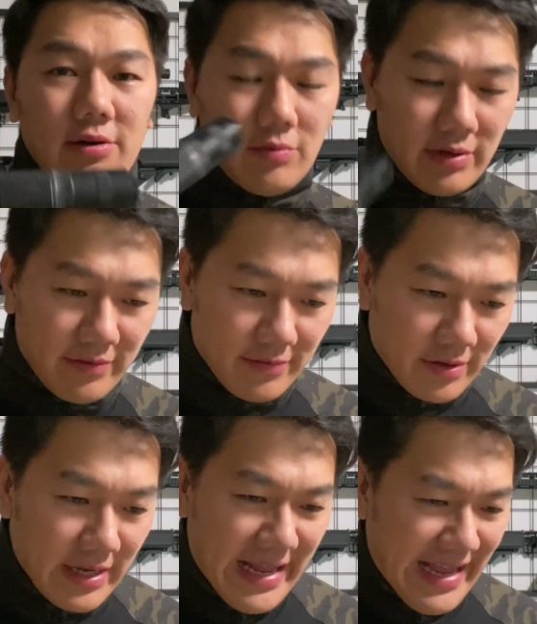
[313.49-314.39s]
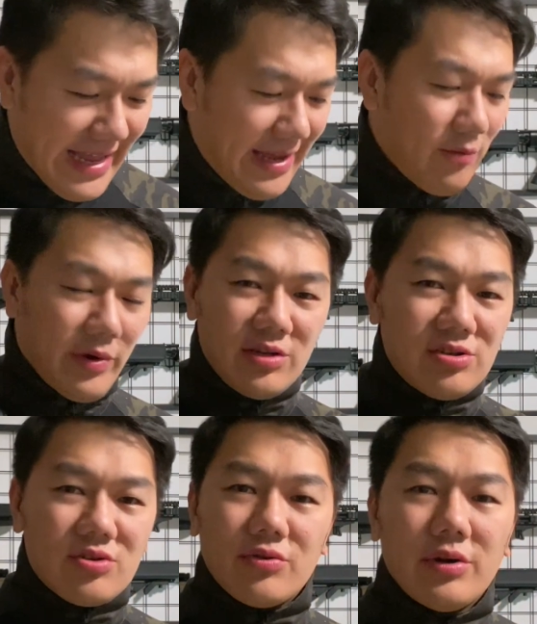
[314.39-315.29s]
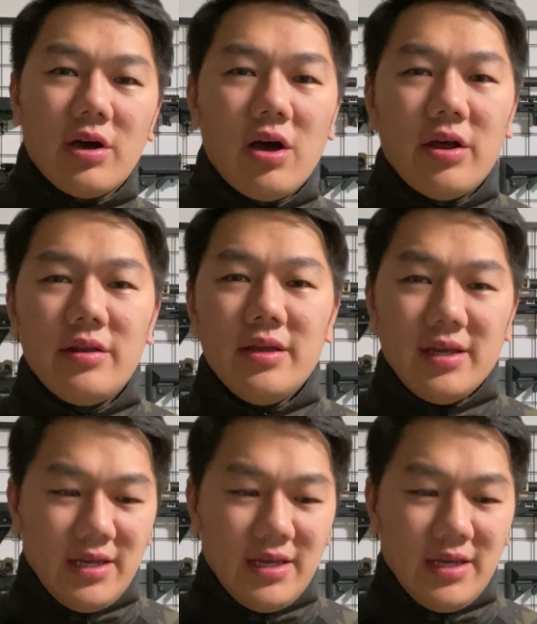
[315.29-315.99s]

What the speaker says: whatever, and when you screw it on,